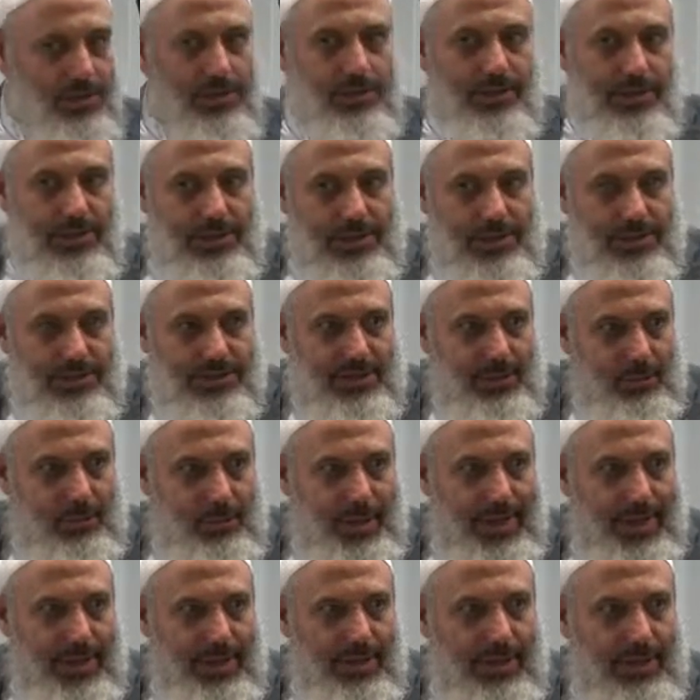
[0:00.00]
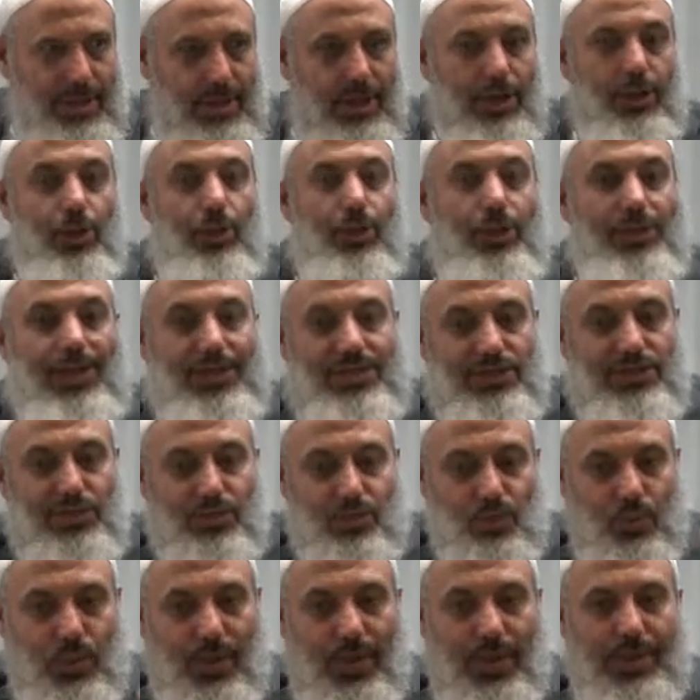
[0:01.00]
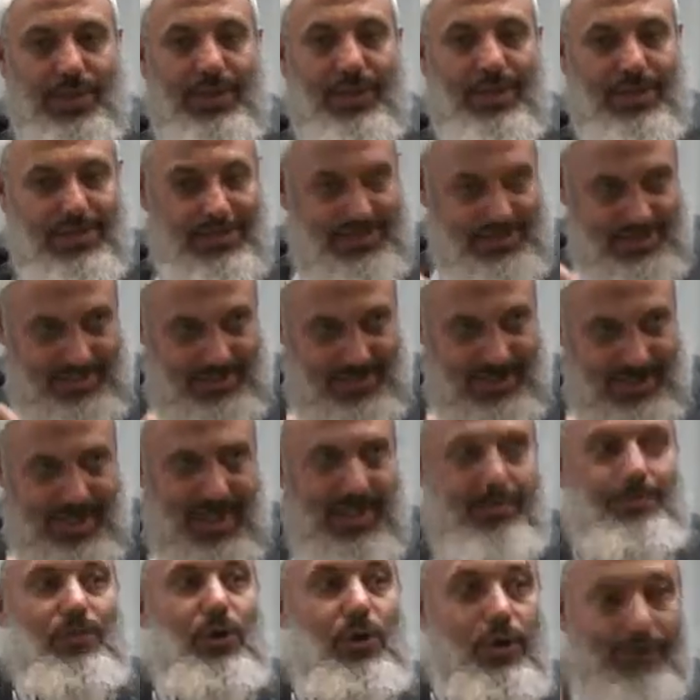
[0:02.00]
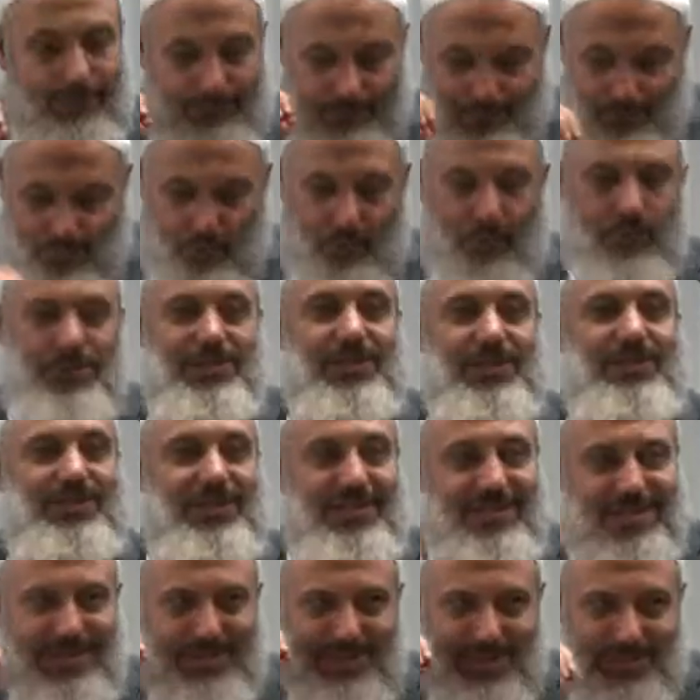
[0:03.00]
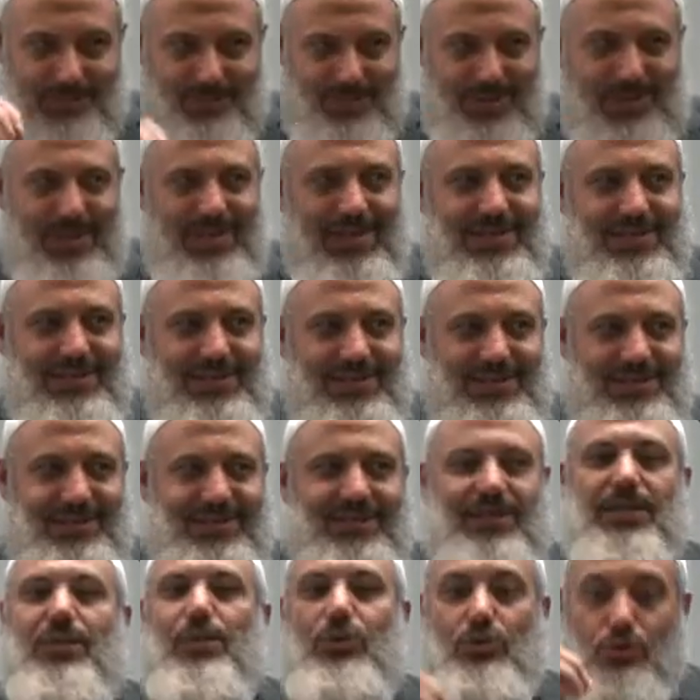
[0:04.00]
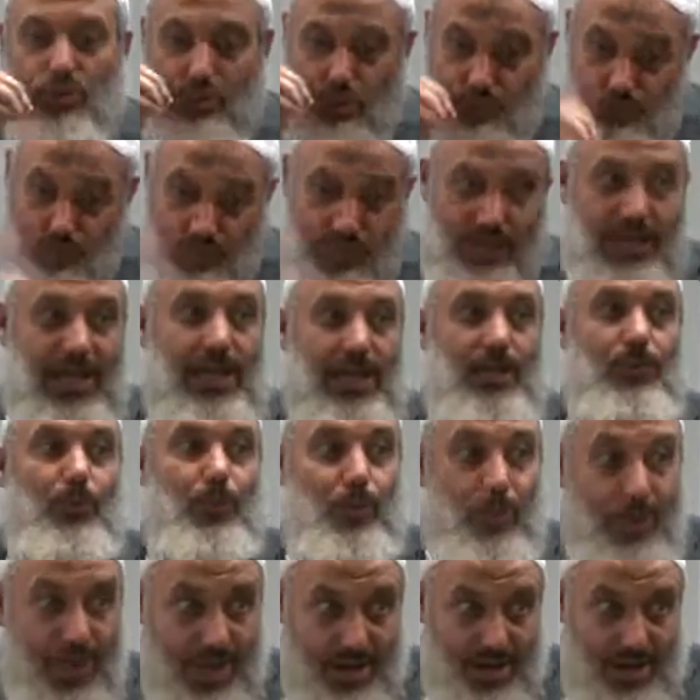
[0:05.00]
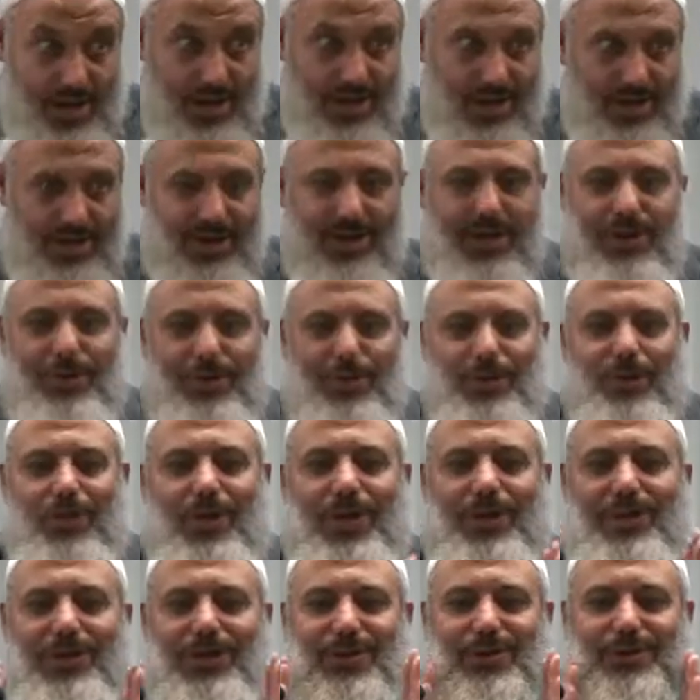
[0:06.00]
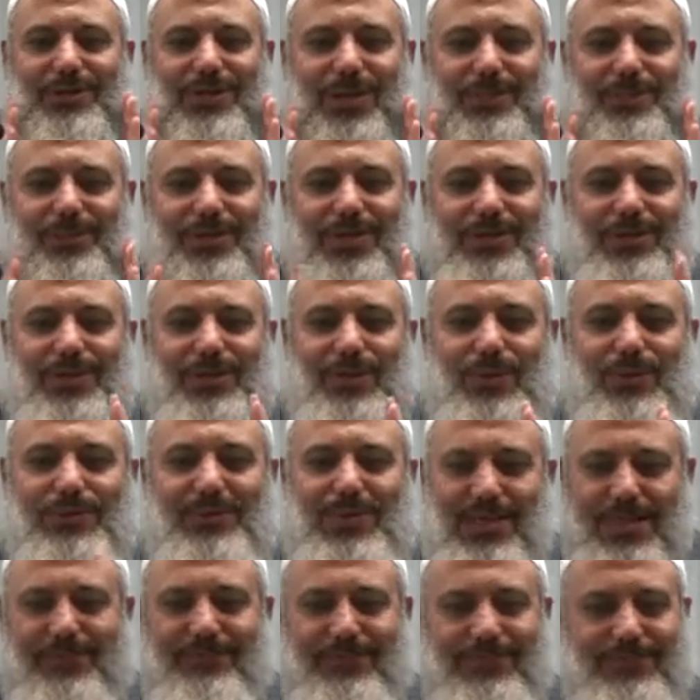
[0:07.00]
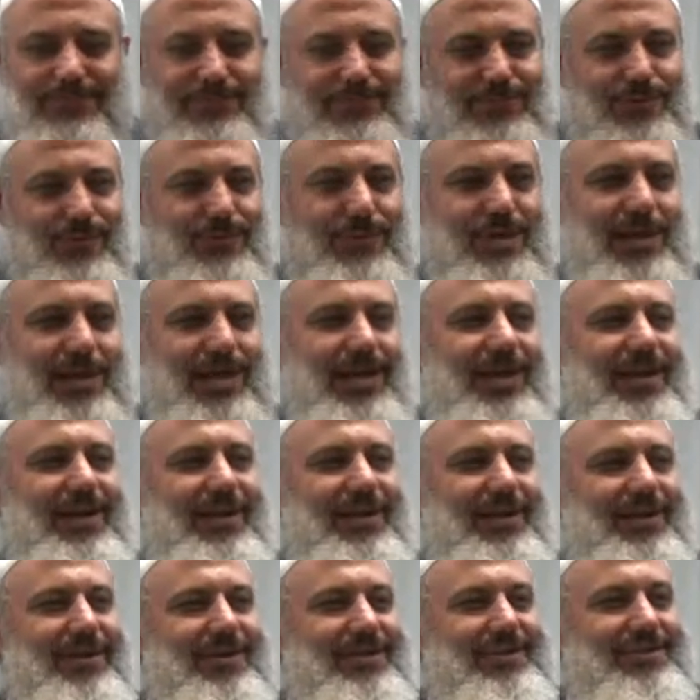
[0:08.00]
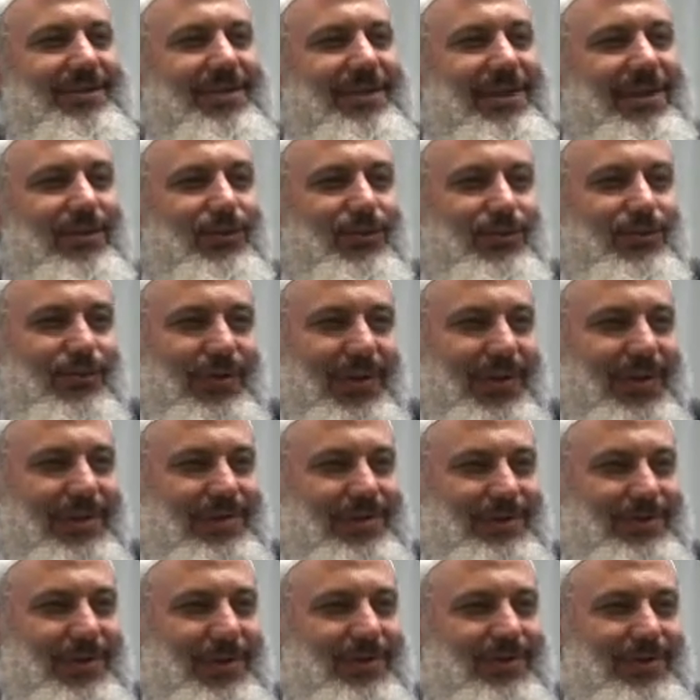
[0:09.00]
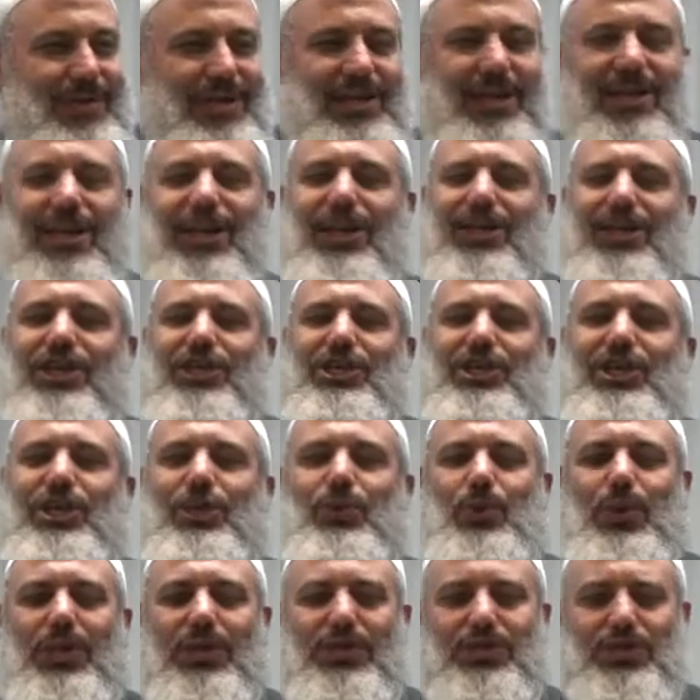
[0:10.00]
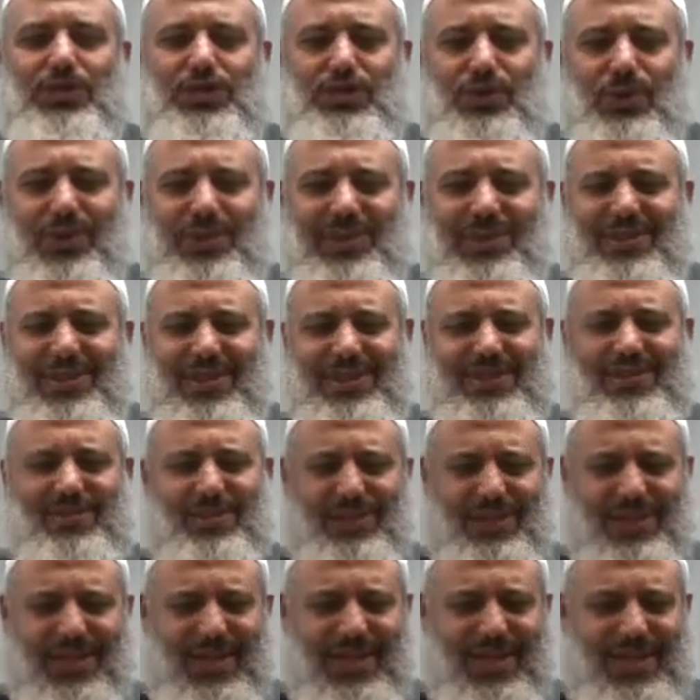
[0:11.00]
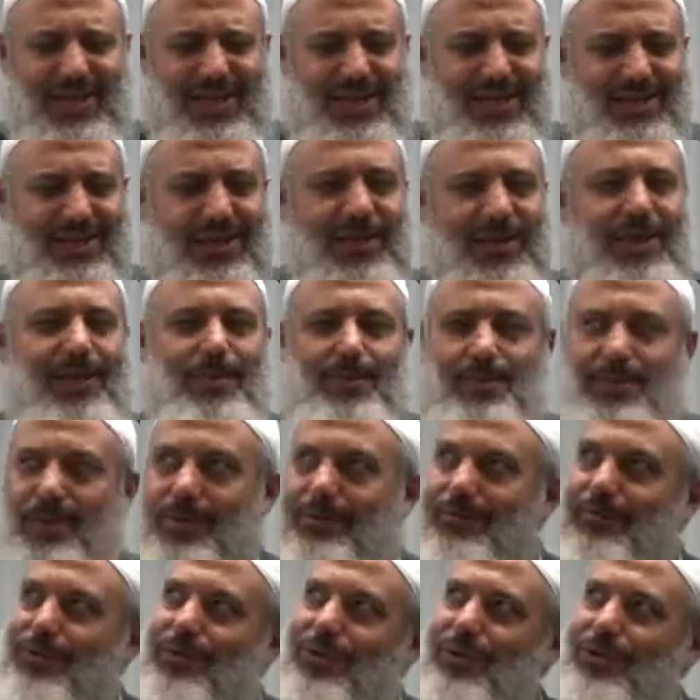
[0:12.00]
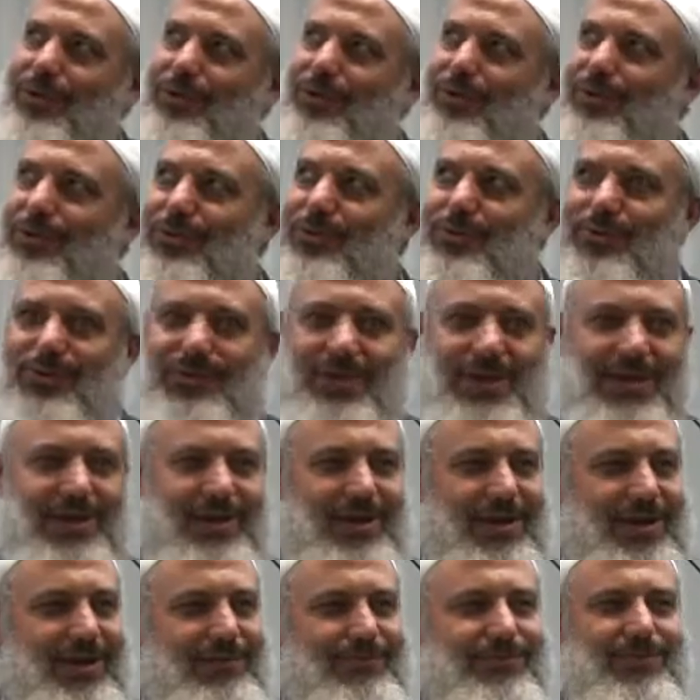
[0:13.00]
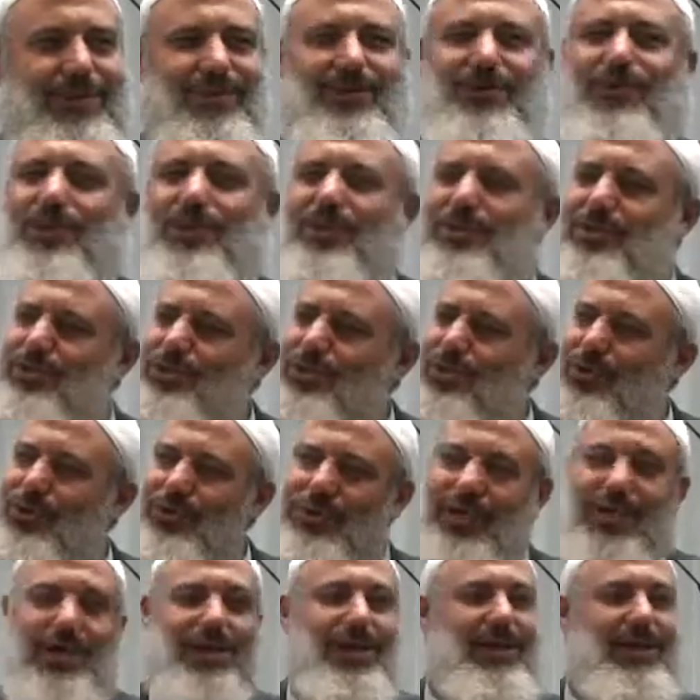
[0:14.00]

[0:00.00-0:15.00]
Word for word: This is the way. That's why Islam, of course, this is the peace. Mm, when? When you submit yourself to the deen of Allah subhanahu wa ta'ala, you will enjoy the dunya here before you go to the after. You enjoy.